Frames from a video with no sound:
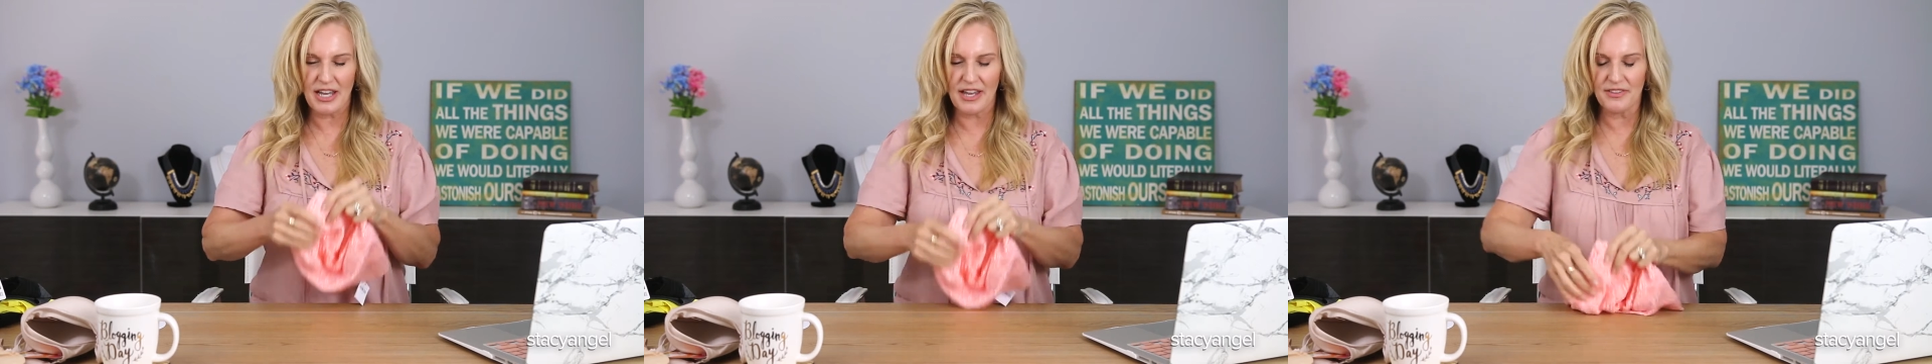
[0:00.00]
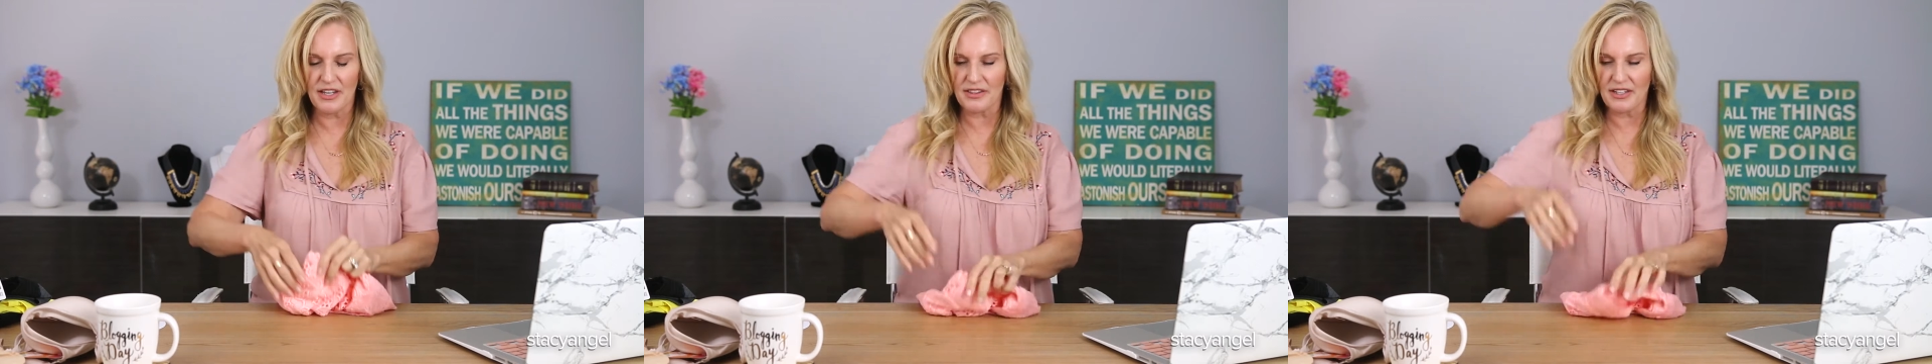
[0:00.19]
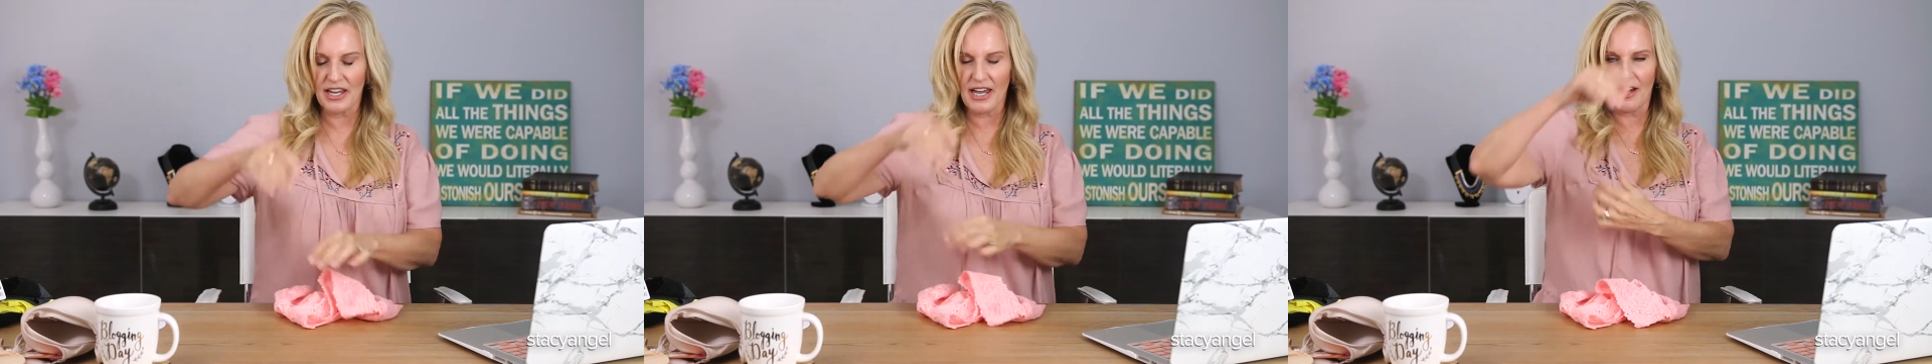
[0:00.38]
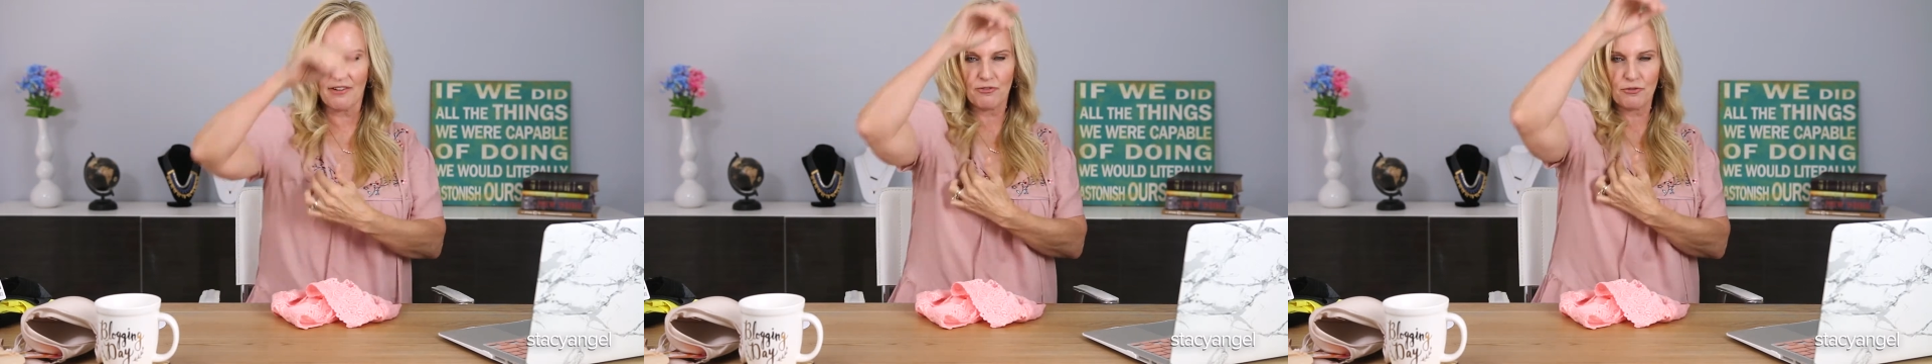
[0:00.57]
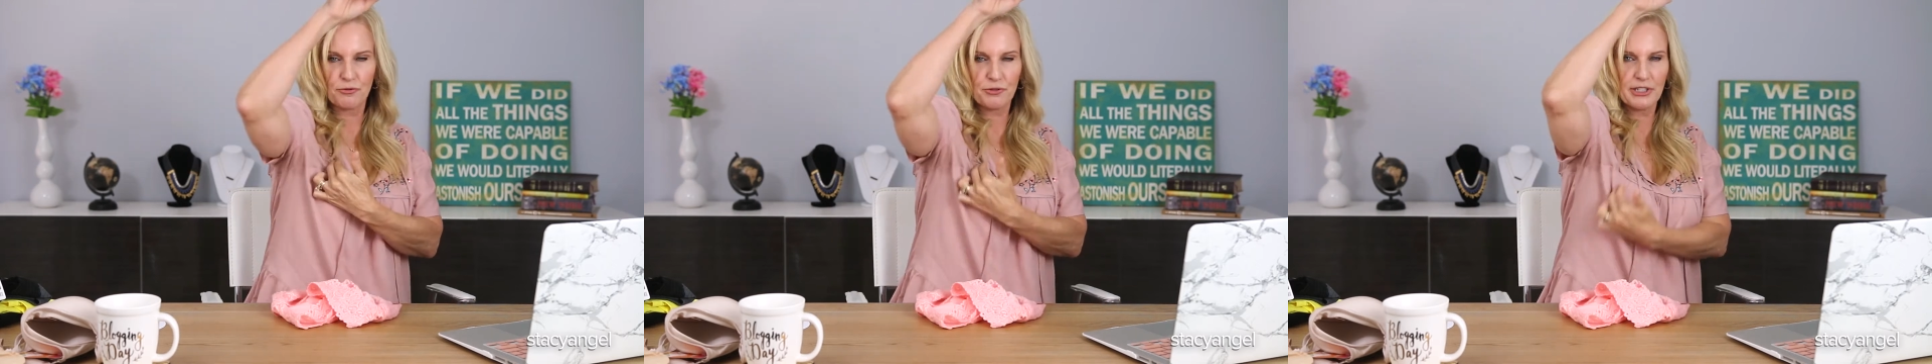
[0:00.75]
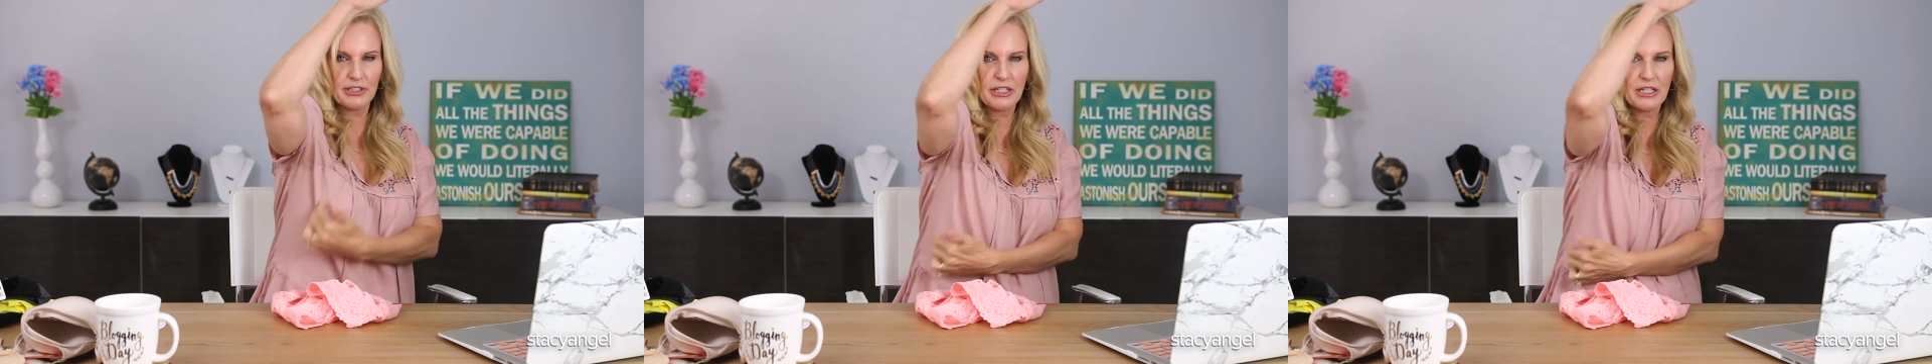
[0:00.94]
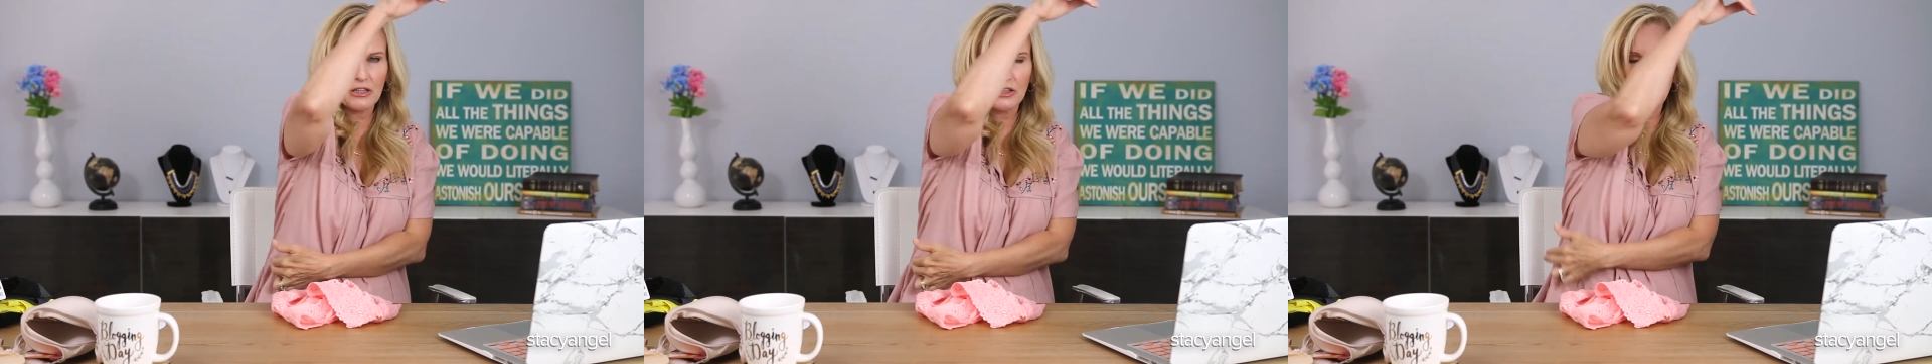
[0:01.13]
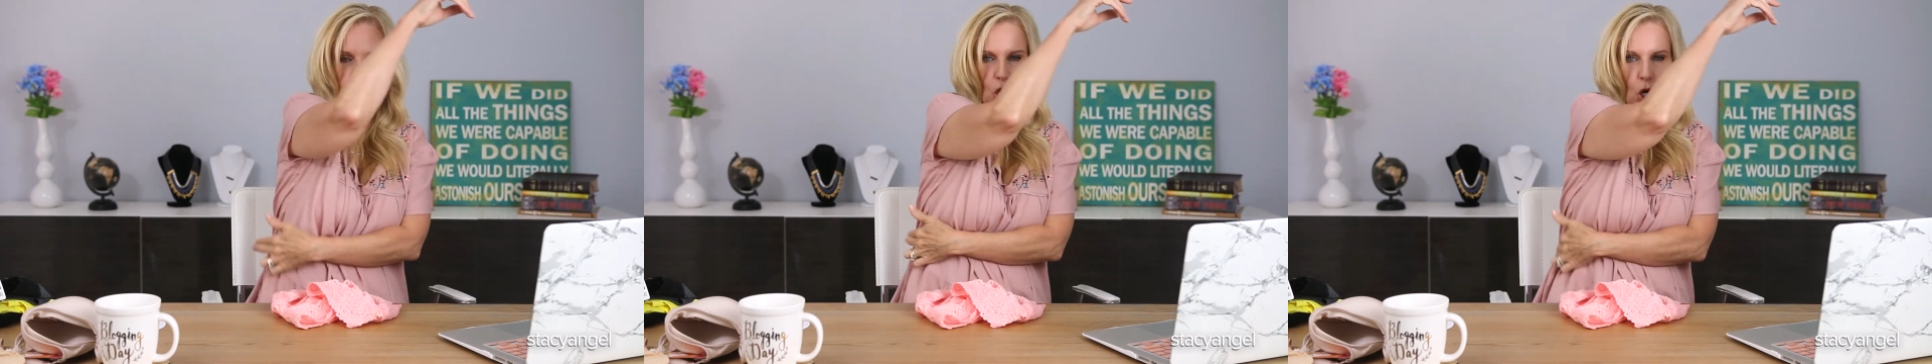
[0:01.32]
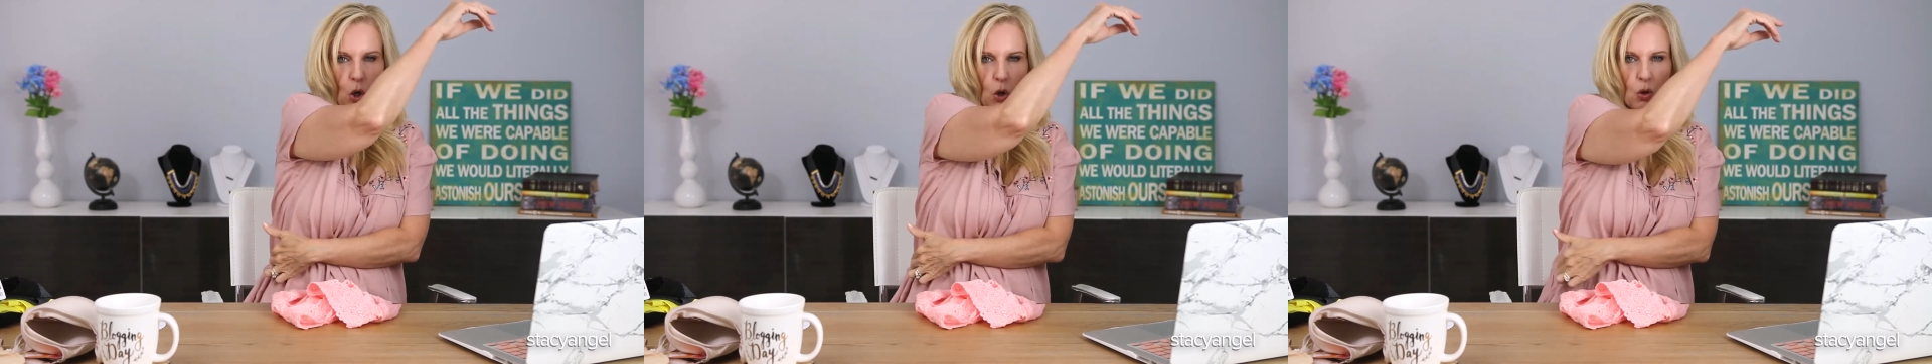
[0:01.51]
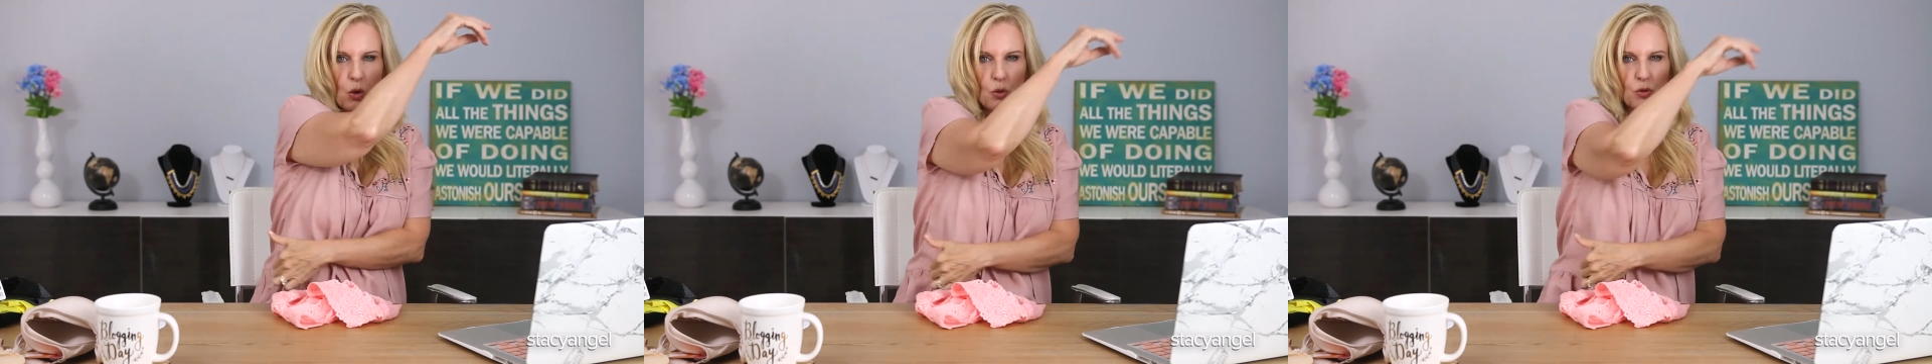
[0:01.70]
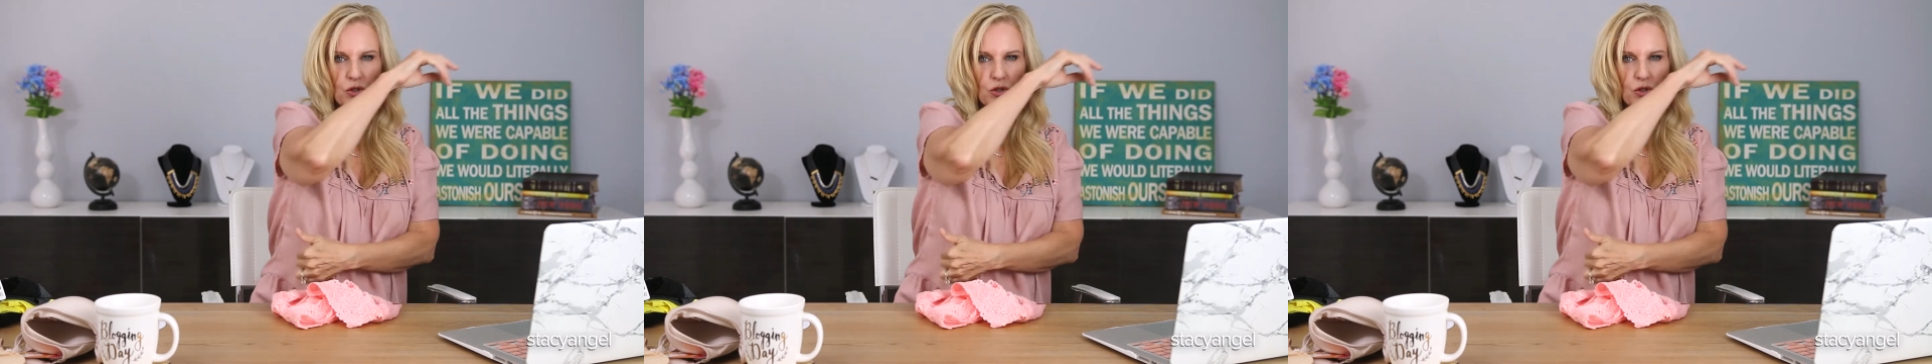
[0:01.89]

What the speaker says: and then they have really low